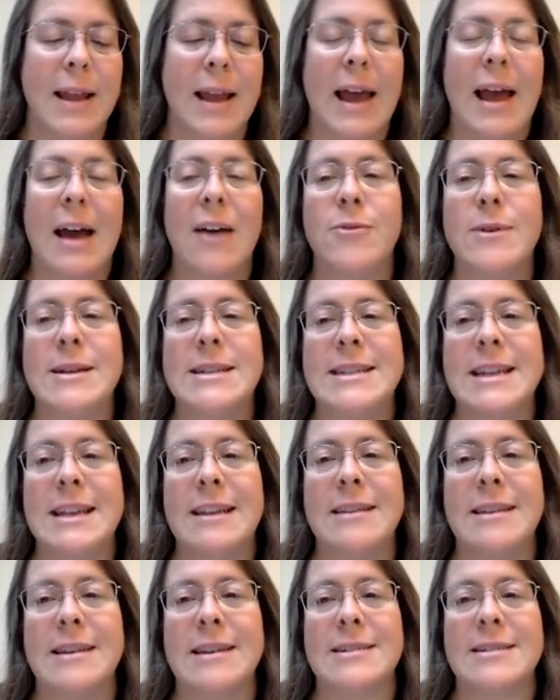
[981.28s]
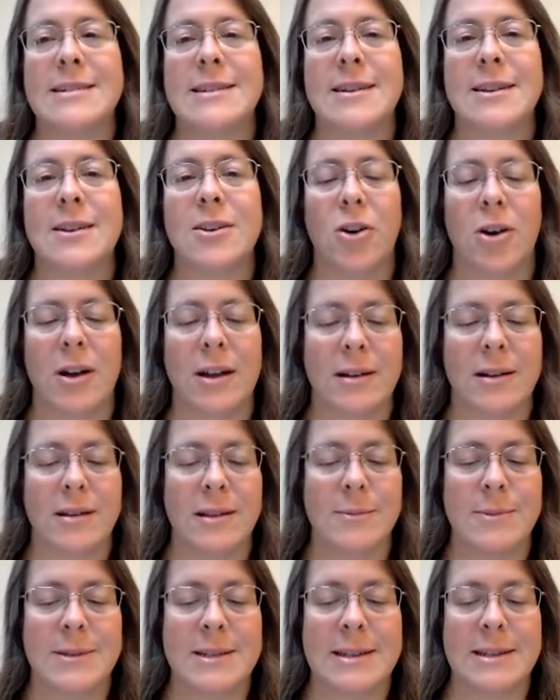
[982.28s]
Have we seen this, caught
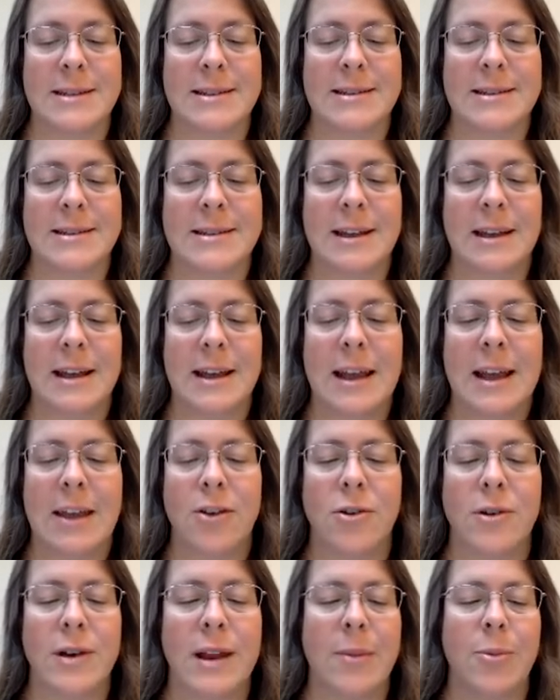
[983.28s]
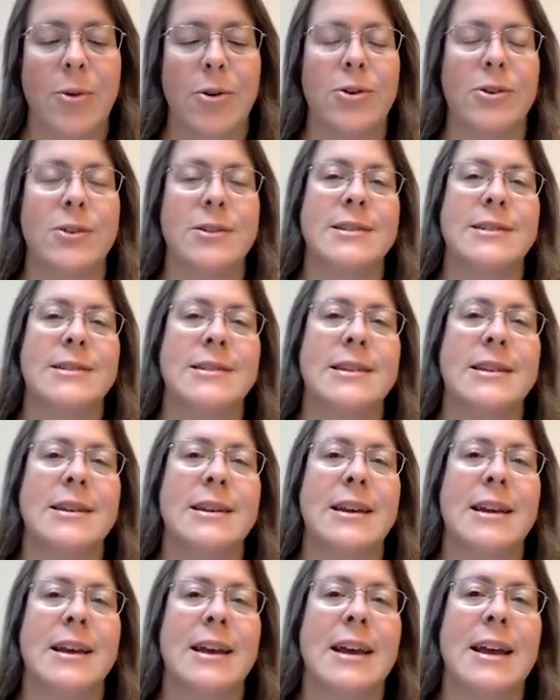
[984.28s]
glimpses in our neighborhoods,
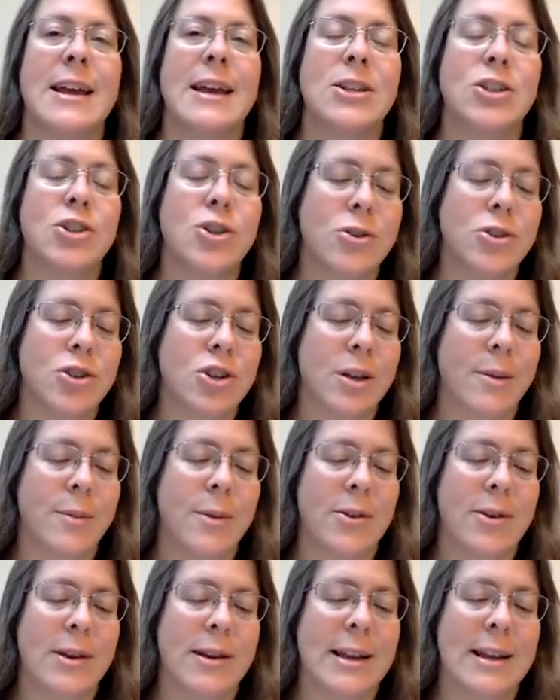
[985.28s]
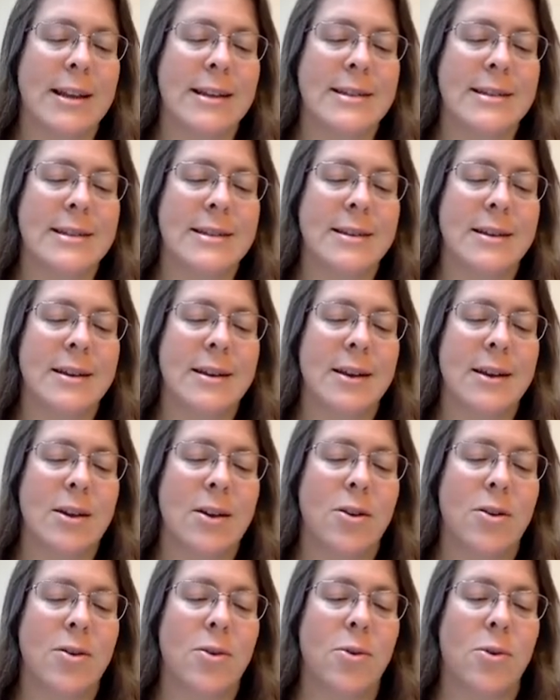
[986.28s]
in church communities,
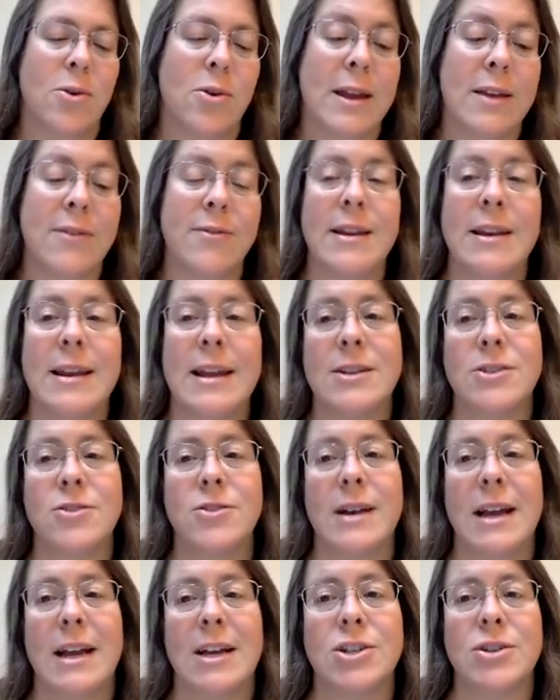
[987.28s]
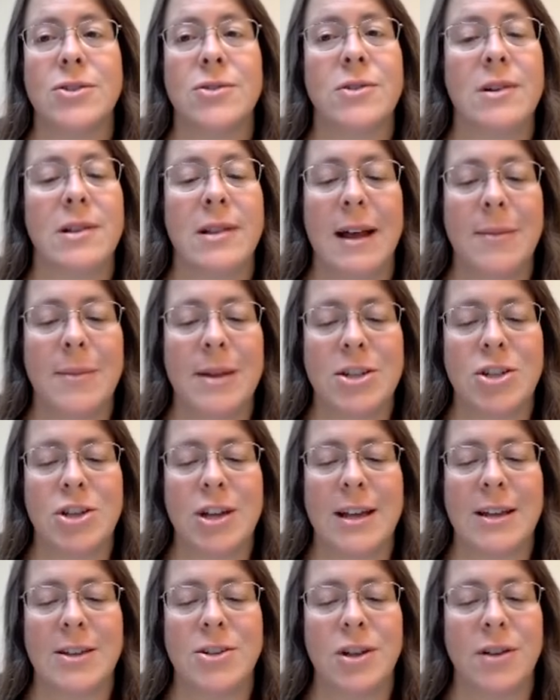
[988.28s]
or even international climate
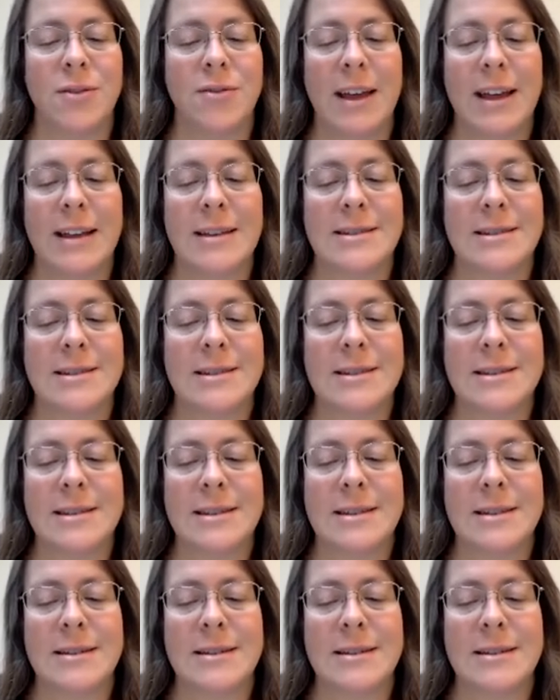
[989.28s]
change events?